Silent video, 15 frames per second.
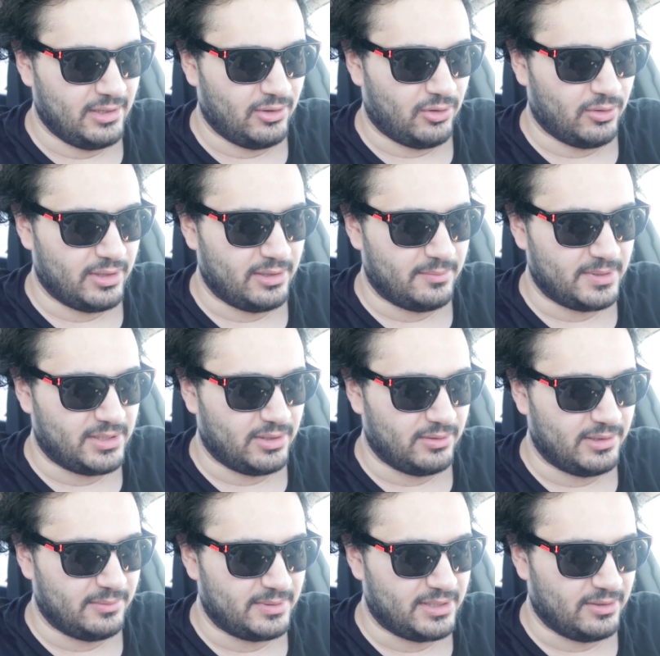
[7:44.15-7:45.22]
Oh, here we go.
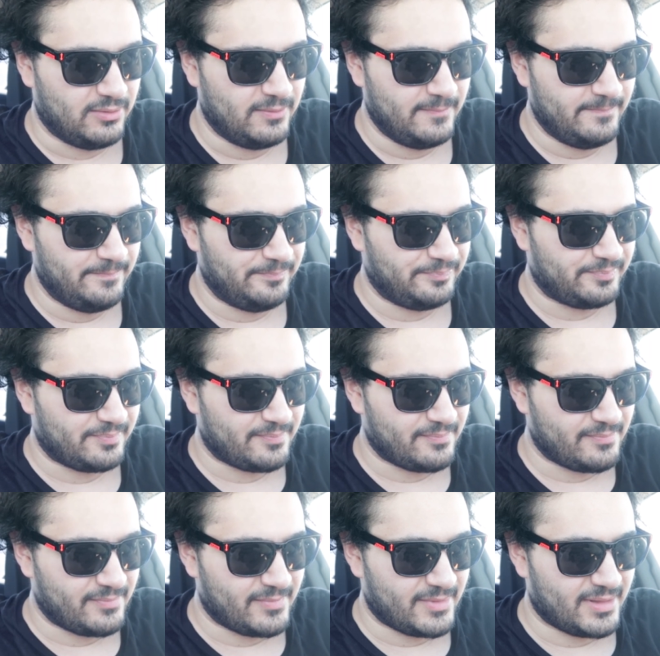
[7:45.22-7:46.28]
Here we go.
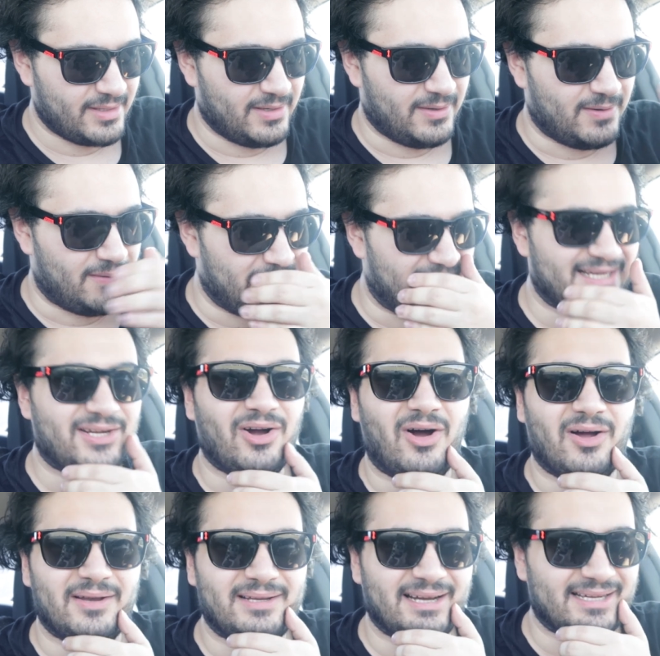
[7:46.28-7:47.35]
Oh my
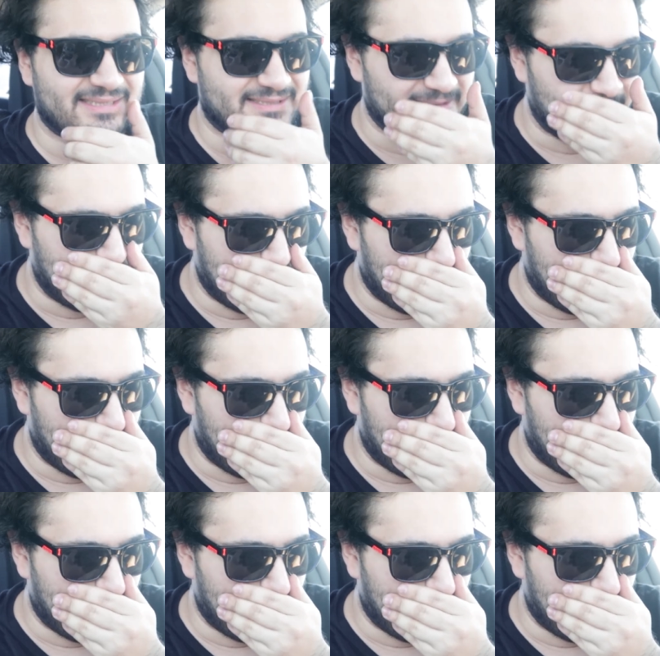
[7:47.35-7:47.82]
God, guys.